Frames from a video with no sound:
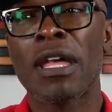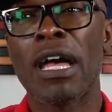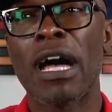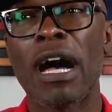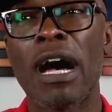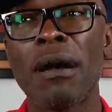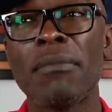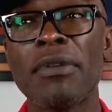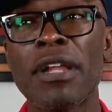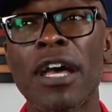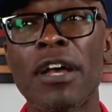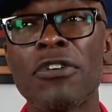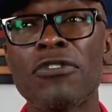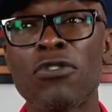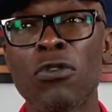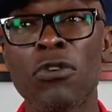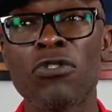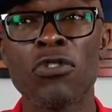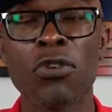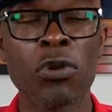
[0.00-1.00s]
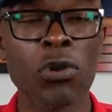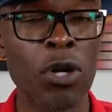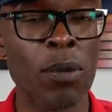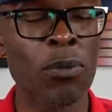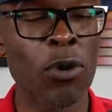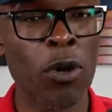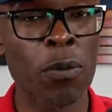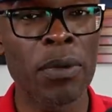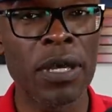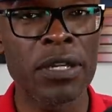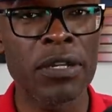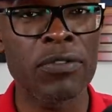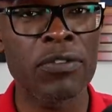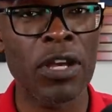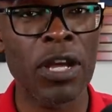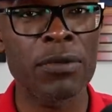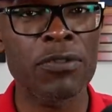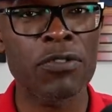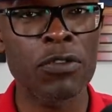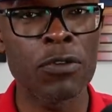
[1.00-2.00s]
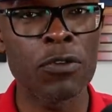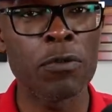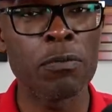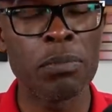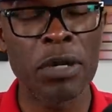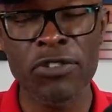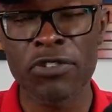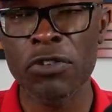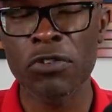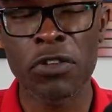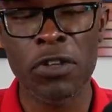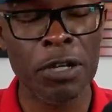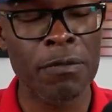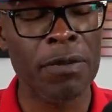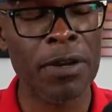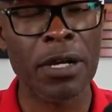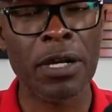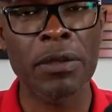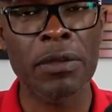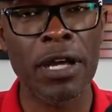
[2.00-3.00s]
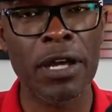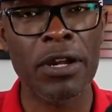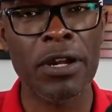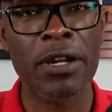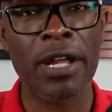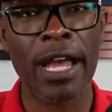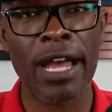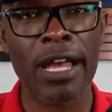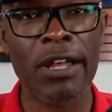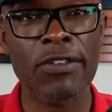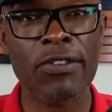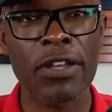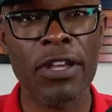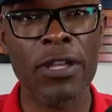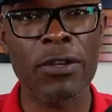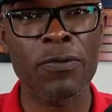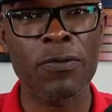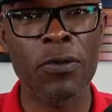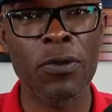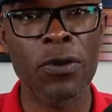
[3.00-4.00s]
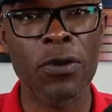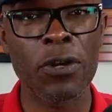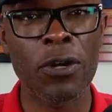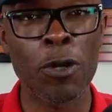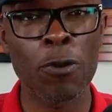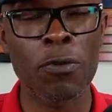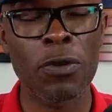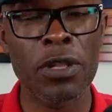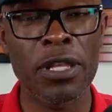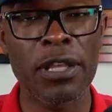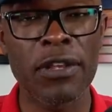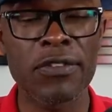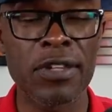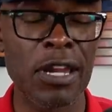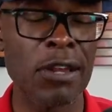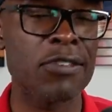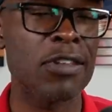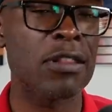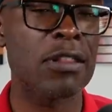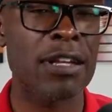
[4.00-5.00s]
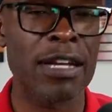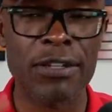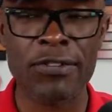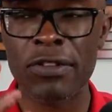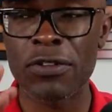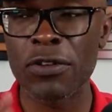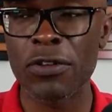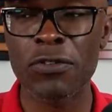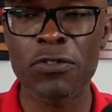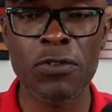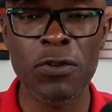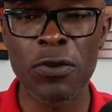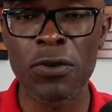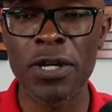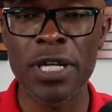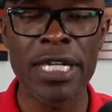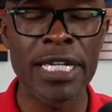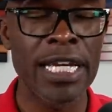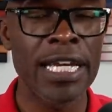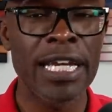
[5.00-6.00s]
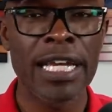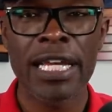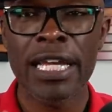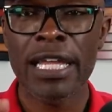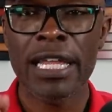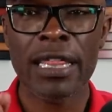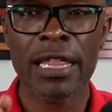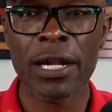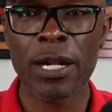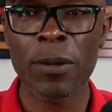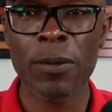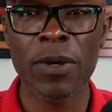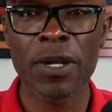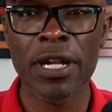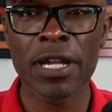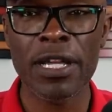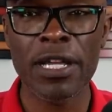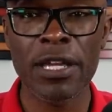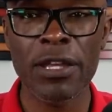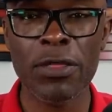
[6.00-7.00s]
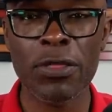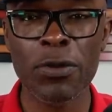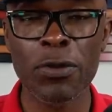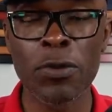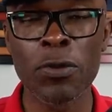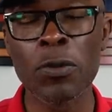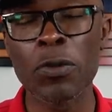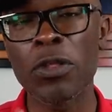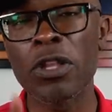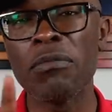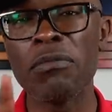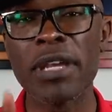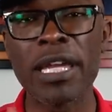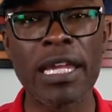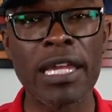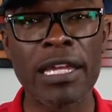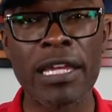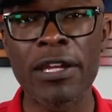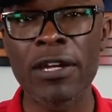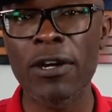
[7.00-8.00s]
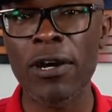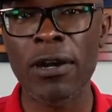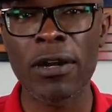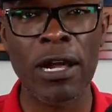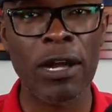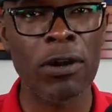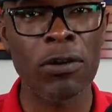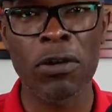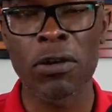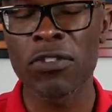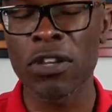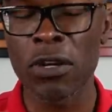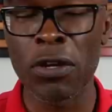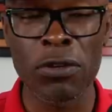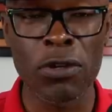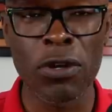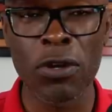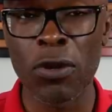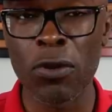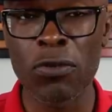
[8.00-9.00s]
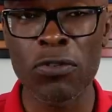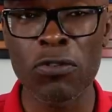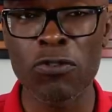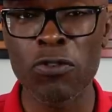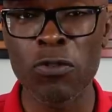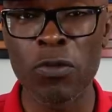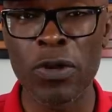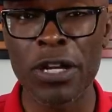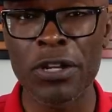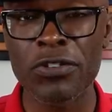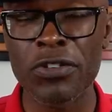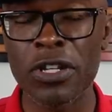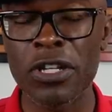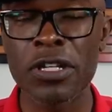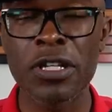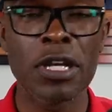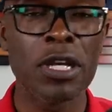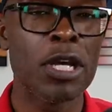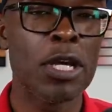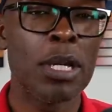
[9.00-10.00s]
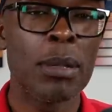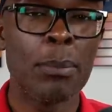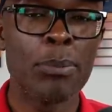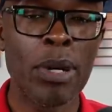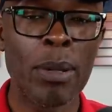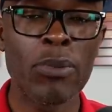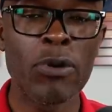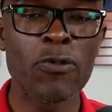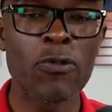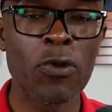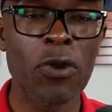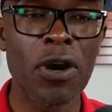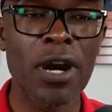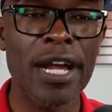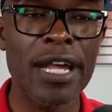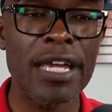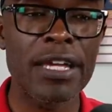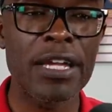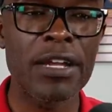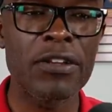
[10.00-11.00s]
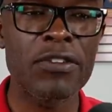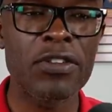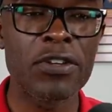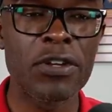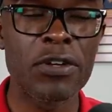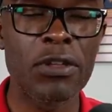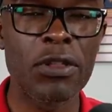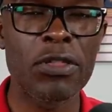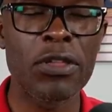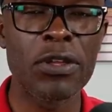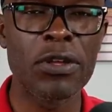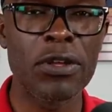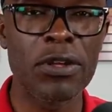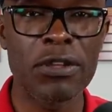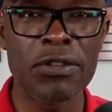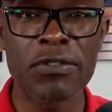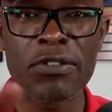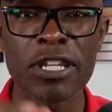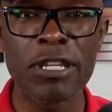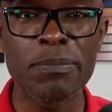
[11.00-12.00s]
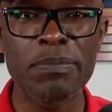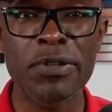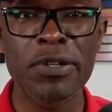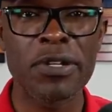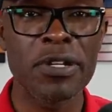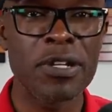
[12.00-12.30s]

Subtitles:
I'm not sure she'll come home anytime soon, but she did write a letter asking for her release. And there's a lot to this story that I want to get through. The media are not going to tell you the whole situation. But before I get into the deep